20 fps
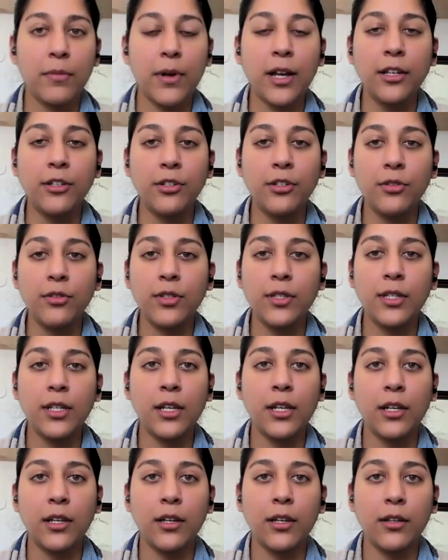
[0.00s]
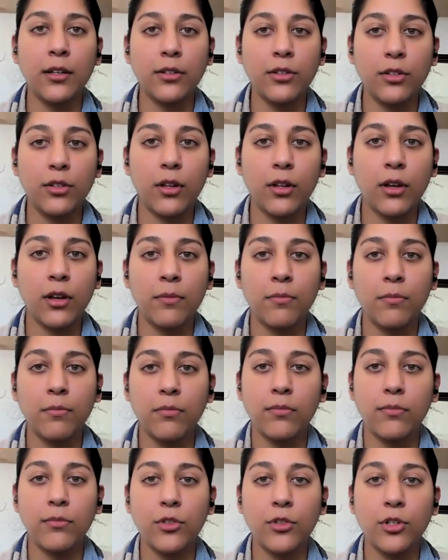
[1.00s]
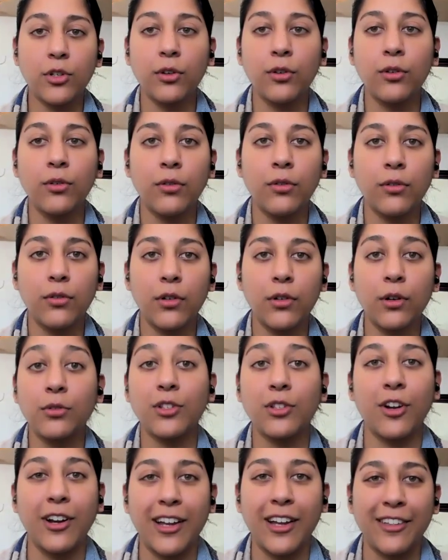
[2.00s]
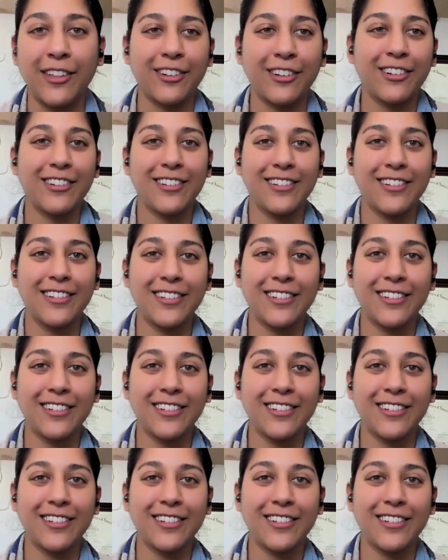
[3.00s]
I do see two. Oh, sorry, Heather.